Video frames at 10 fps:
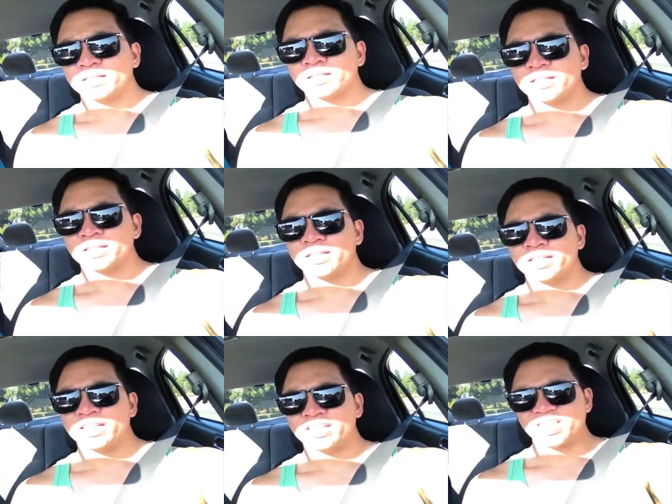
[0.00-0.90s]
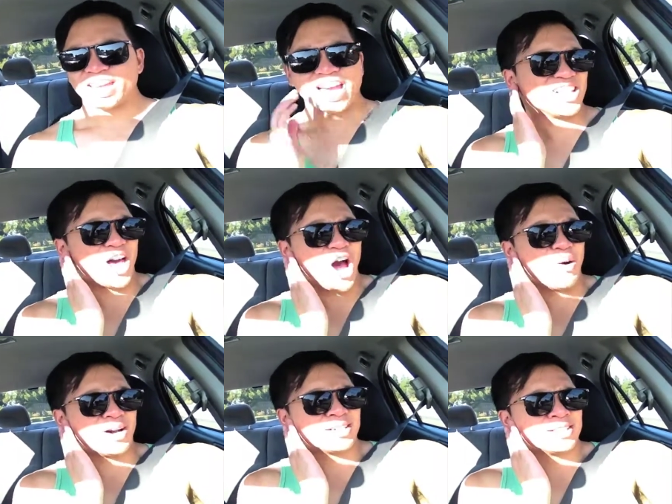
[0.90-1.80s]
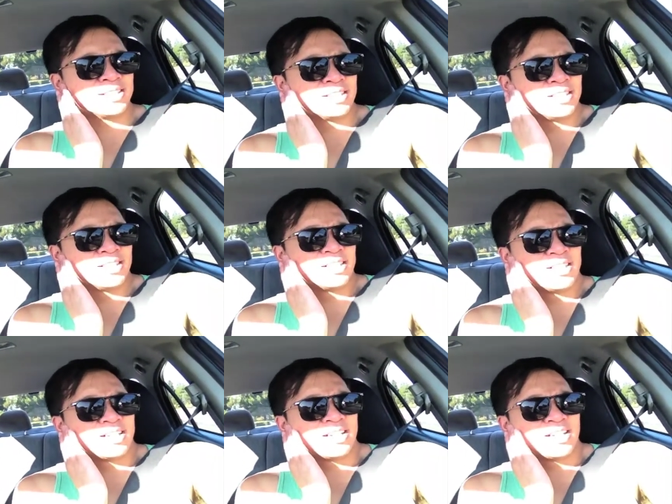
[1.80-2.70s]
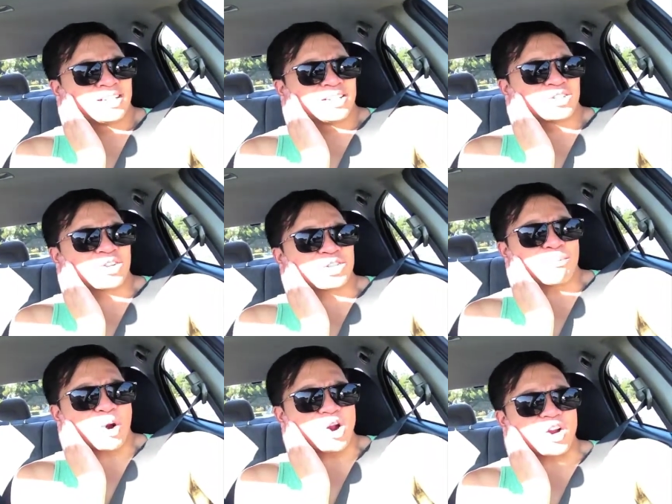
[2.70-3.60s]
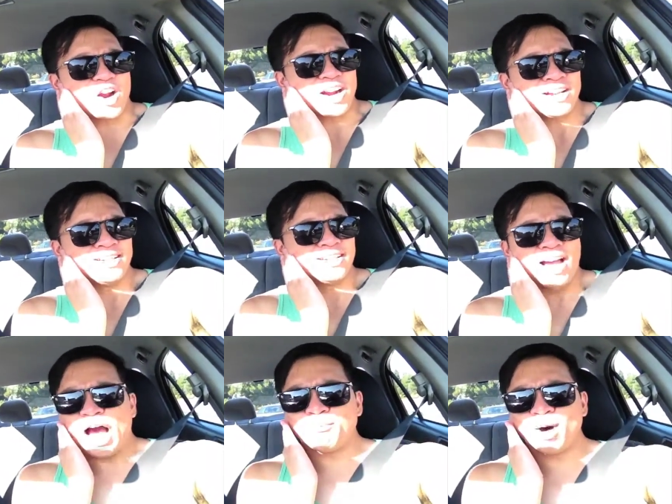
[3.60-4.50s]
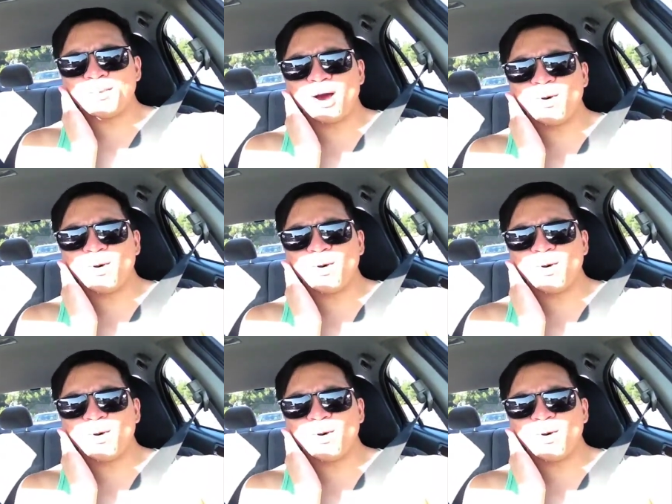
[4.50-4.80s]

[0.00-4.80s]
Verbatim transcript: rules. He's like, hello. There's a murder. I'm on my